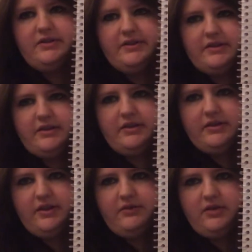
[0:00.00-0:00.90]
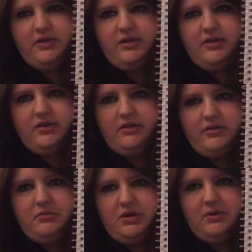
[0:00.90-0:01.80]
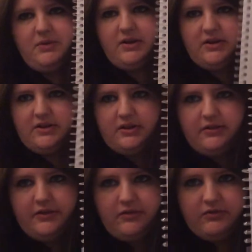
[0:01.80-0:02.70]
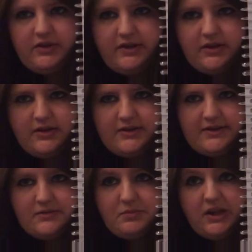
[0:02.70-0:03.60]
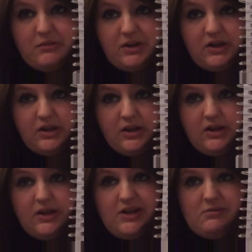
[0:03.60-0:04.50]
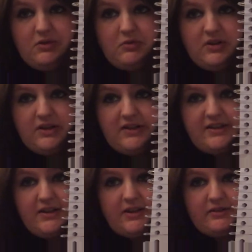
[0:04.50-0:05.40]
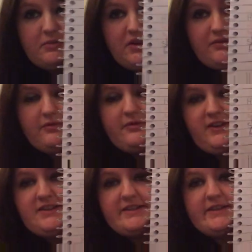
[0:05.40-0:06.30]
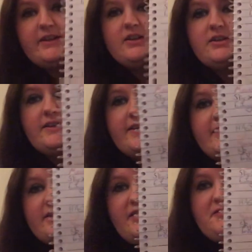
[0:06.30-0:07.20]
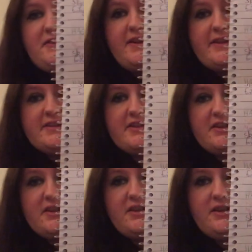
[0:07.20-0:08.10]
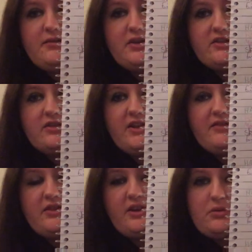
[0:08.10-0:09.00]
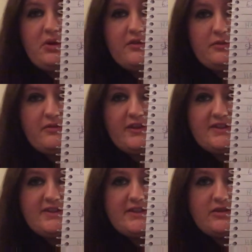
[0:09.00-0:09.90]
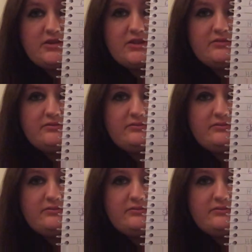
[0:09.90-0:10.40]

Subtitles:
So, Heaven and Earth, Pipkin, I don't know if you can read that, but it says Pipkin, Moana, Skyrim, and Fantasy. So far this year, I've worked on everything apart from the Fantasy cushion.